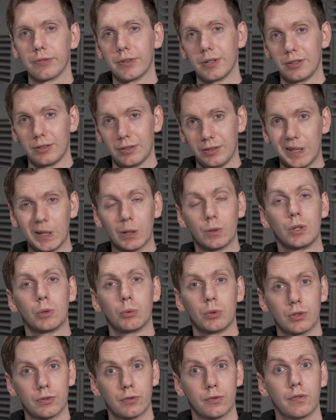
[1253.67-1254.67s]
then you
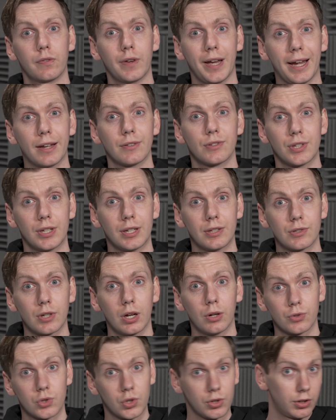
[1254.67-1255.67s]
would have acted
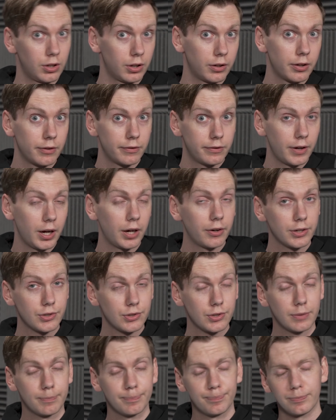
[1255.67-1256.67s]
ultra
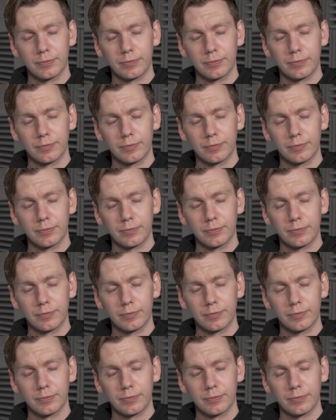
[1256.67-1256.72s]
vires.